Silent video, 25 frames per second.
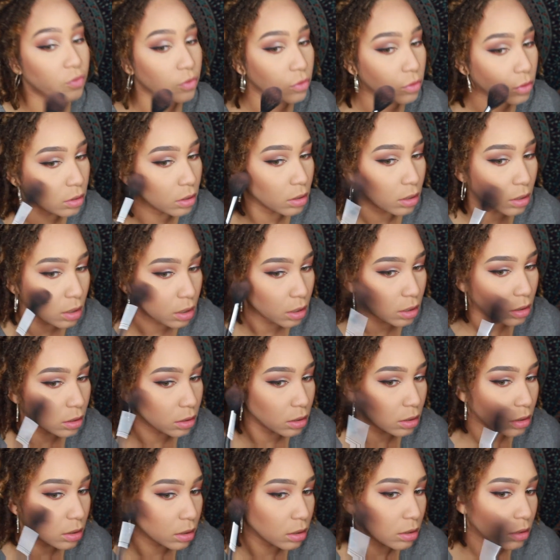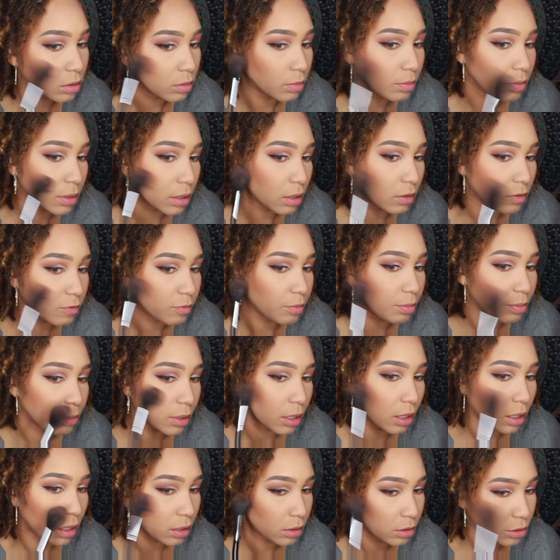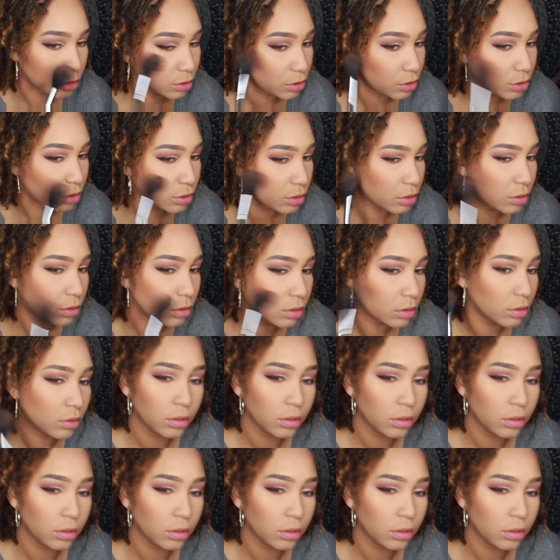for a little bit of blush.